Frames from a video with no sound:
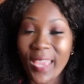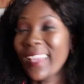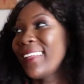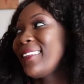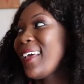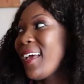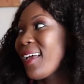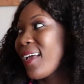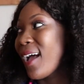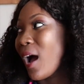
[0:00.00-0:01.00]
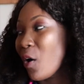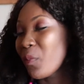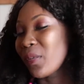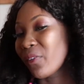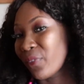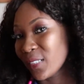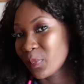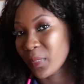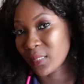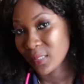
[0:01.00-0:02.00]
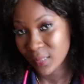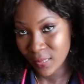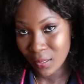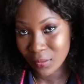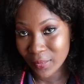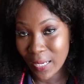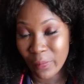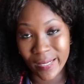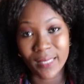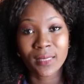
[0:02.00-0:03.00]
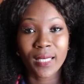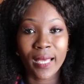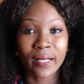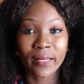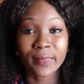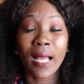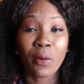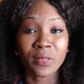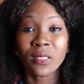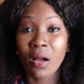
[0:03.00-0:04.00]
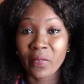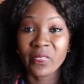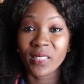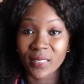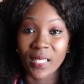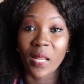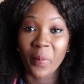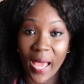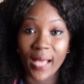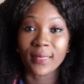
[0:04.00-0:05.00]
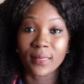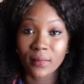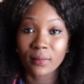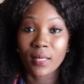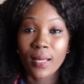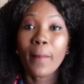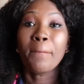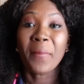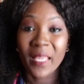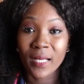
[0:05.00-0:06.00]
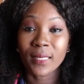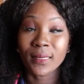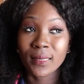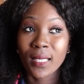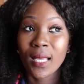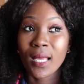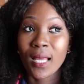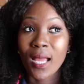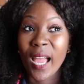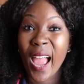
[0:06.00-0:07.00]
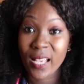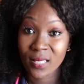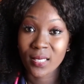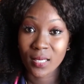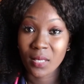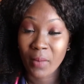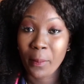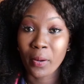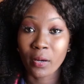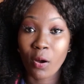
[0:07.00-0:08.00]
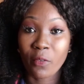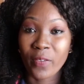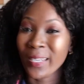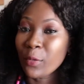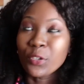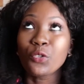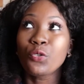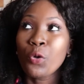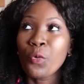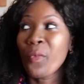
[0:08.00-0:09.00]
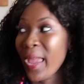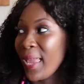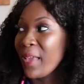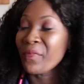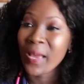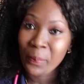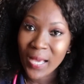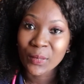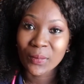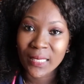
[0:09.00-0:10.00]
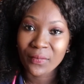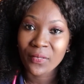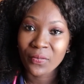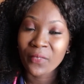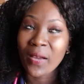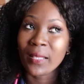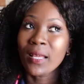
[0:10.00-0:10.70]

And I will be the first person to tell you that when I took NCLEX, I was confident that I passed because I studied my butt off, and there was no way if I passed with 70, if